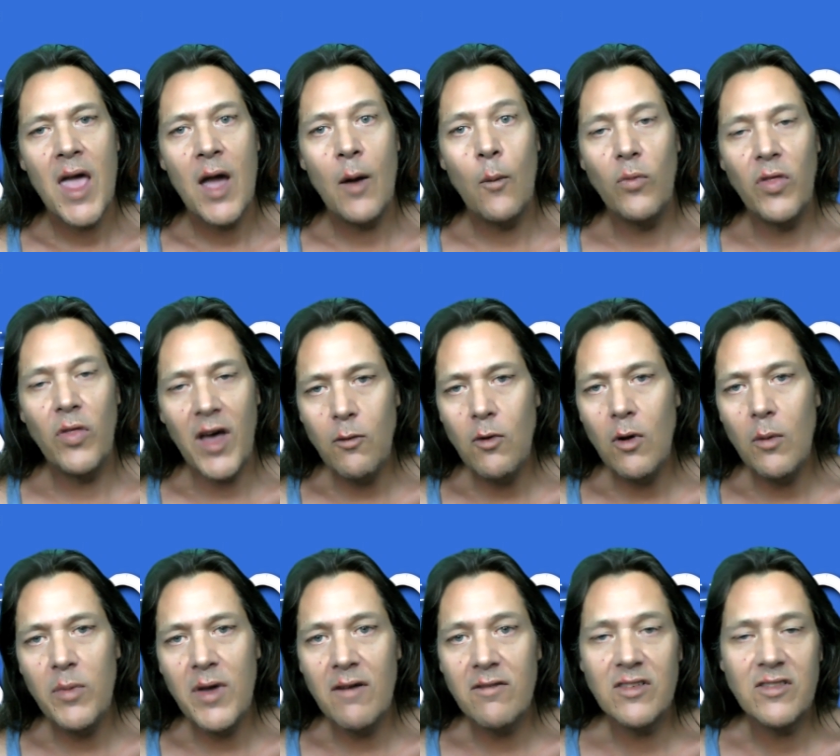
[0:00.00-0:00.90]
and they
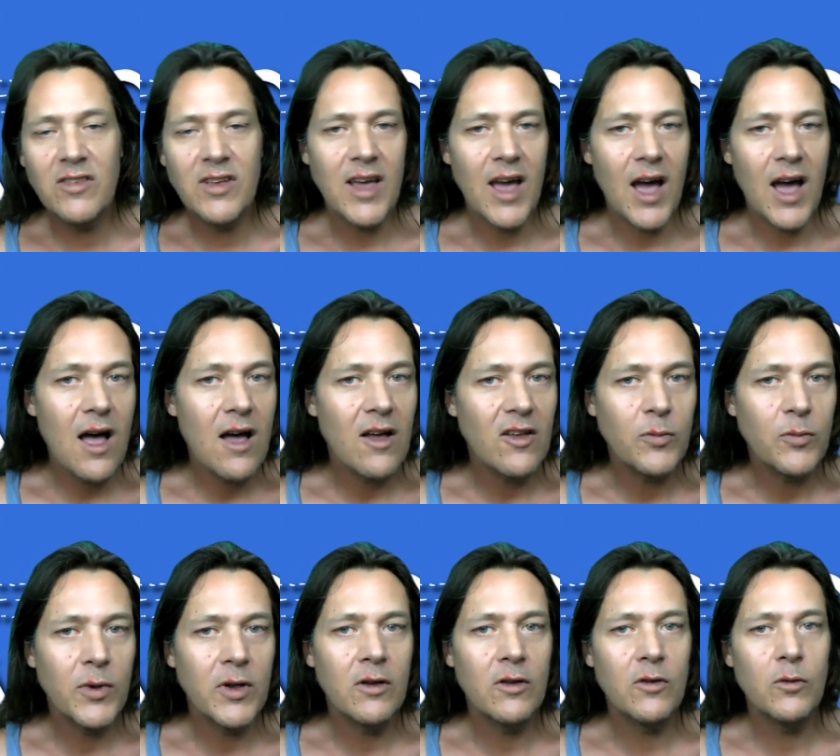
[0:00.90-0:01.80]
won't be able to see us
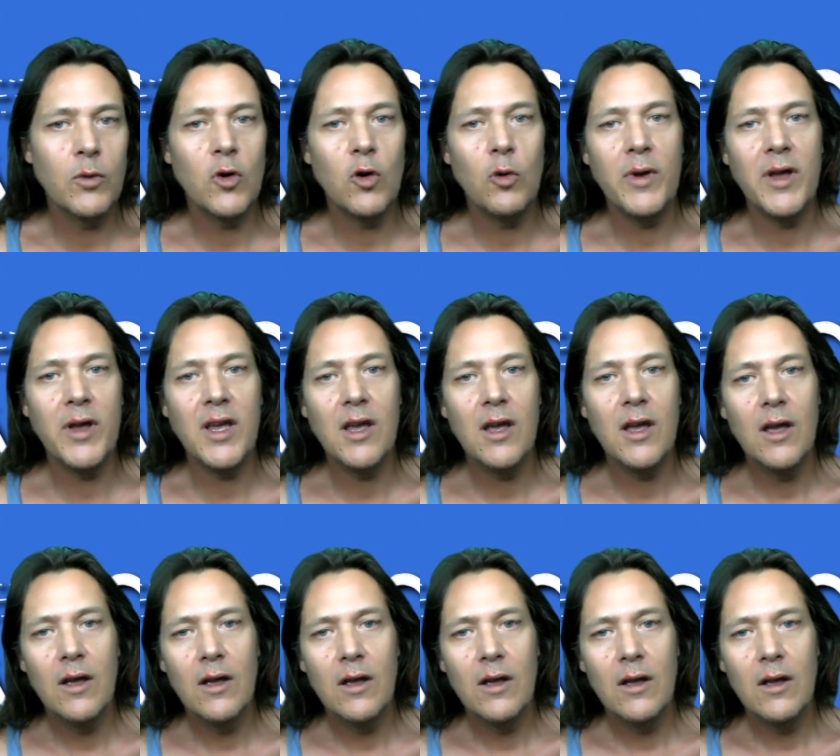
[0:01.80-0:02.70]
because we'll be
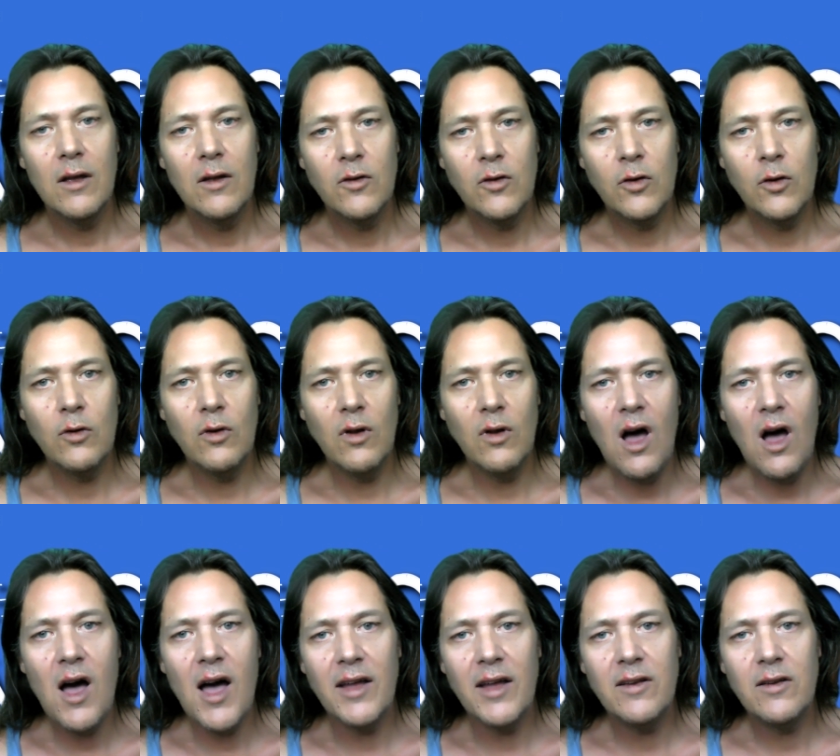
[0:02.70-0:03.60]
too
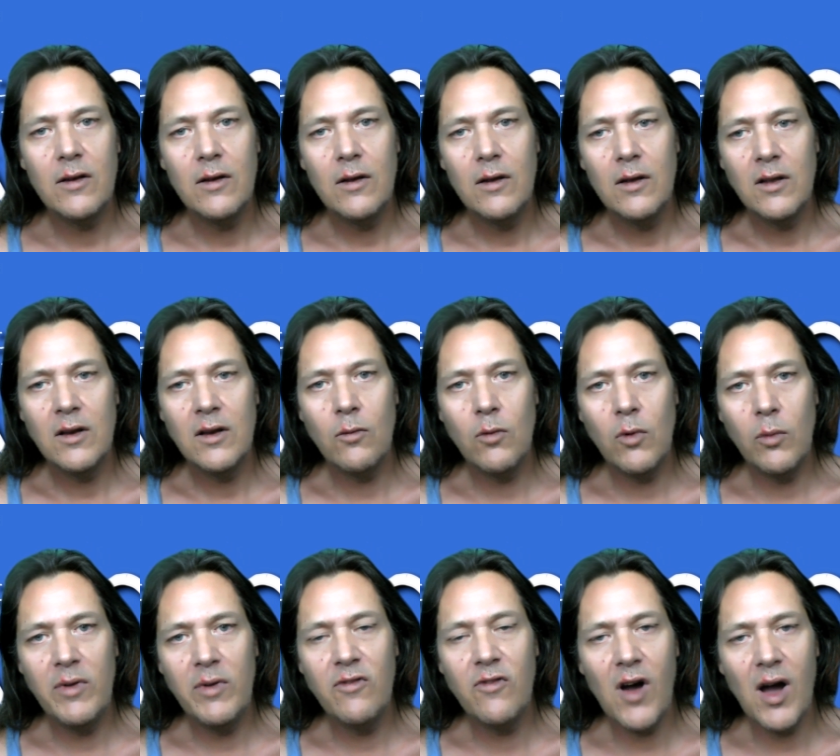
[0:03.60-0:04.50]
light. You know, we'll
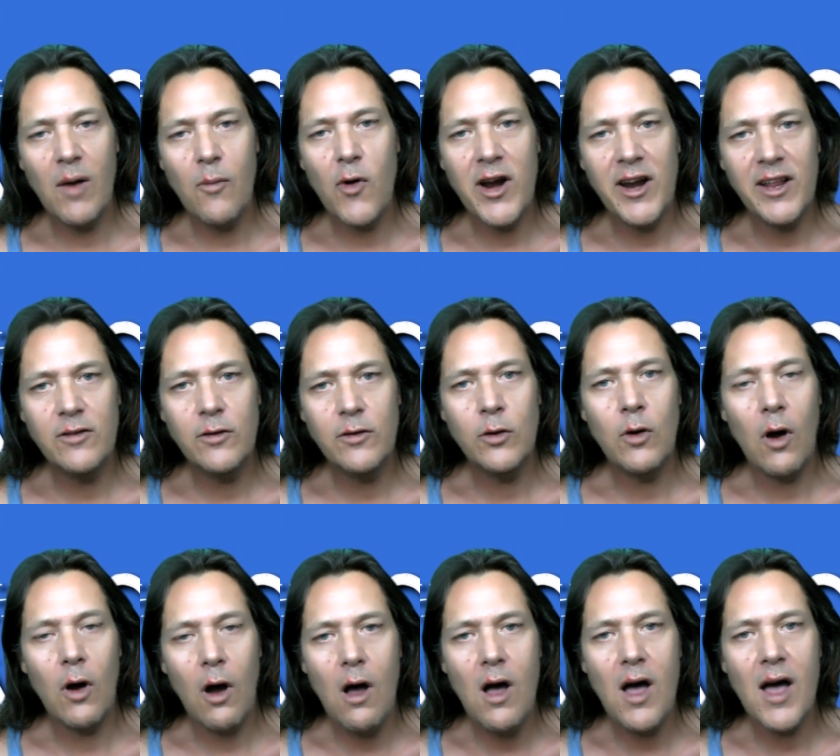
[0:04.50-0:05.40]
be vibrating too
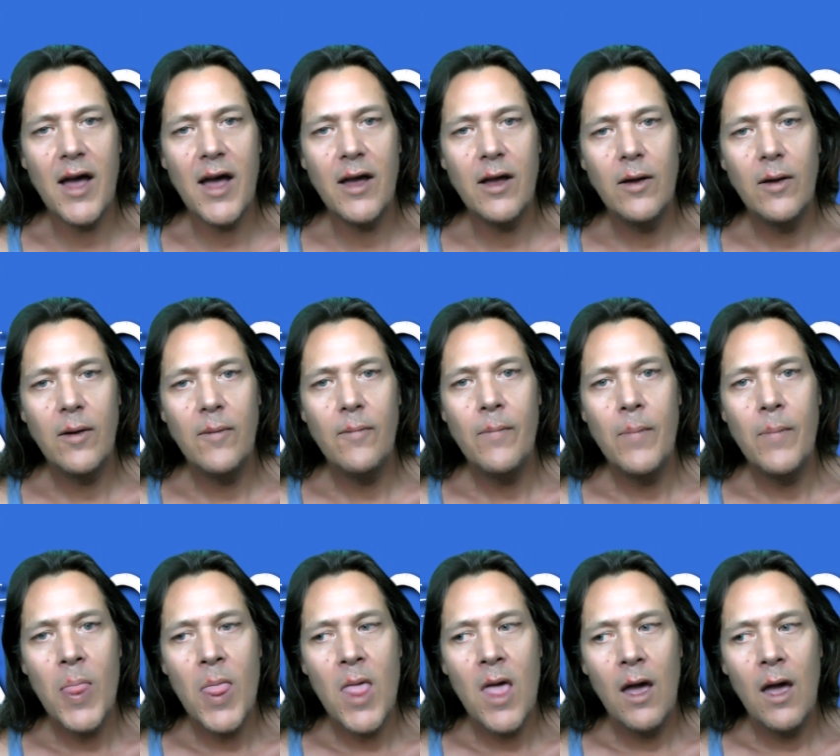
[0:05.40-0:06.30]
high.
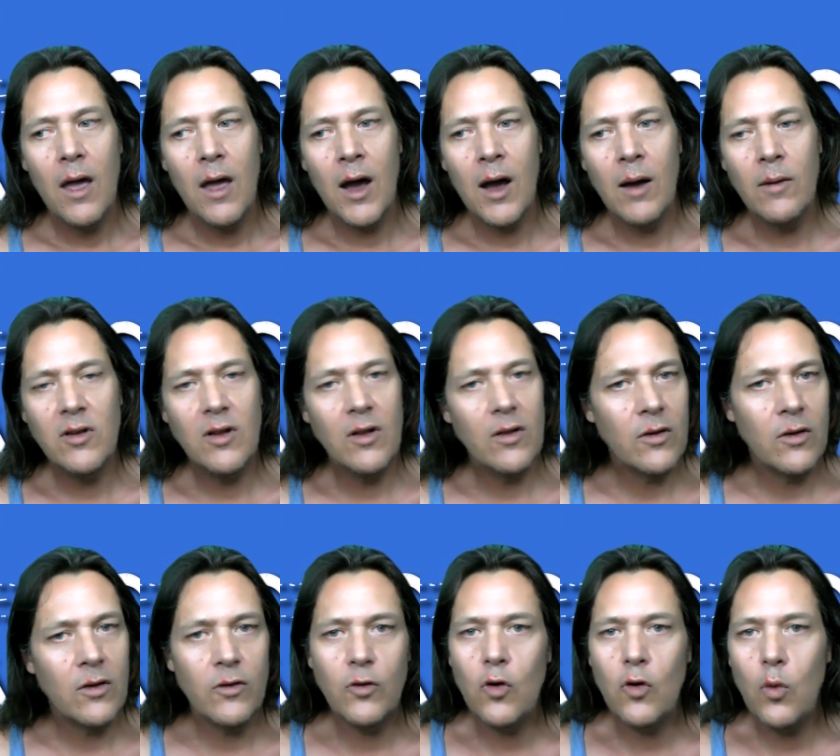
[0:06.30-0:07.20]
Um, you know, it's,
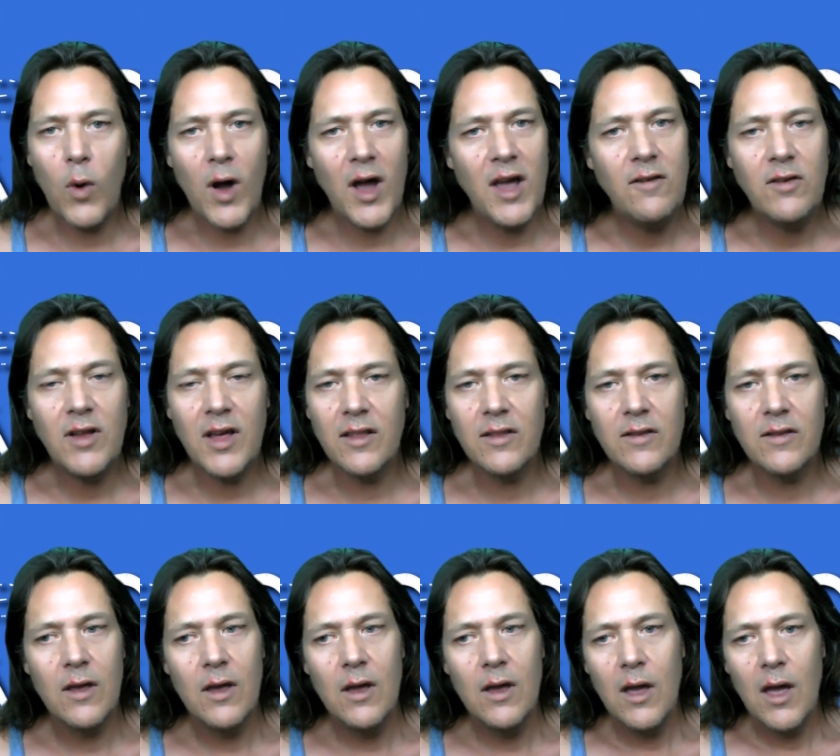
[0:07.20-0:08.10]
it's all
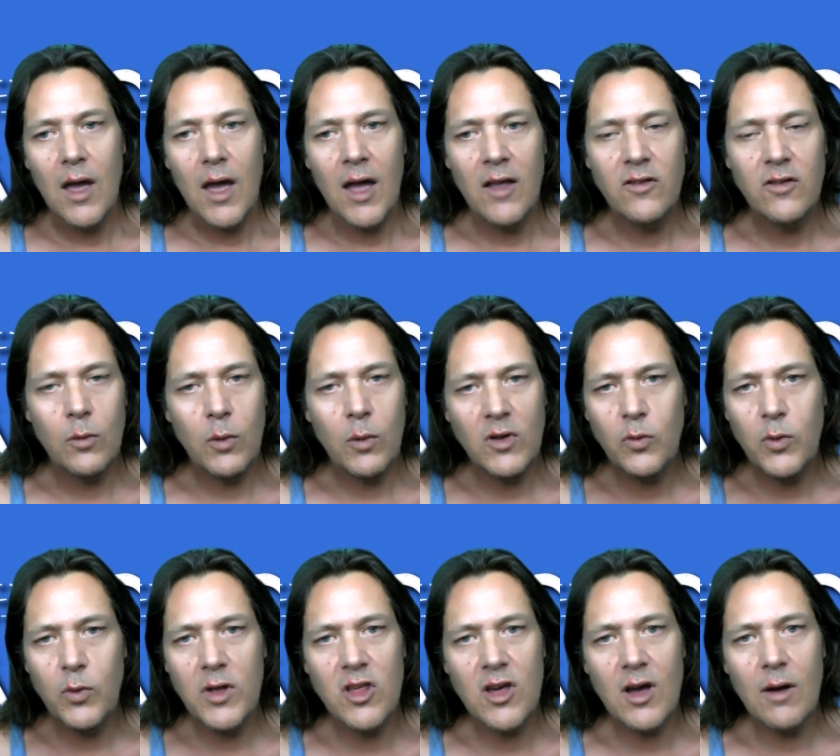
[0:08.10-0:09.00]
wavelength. And so once we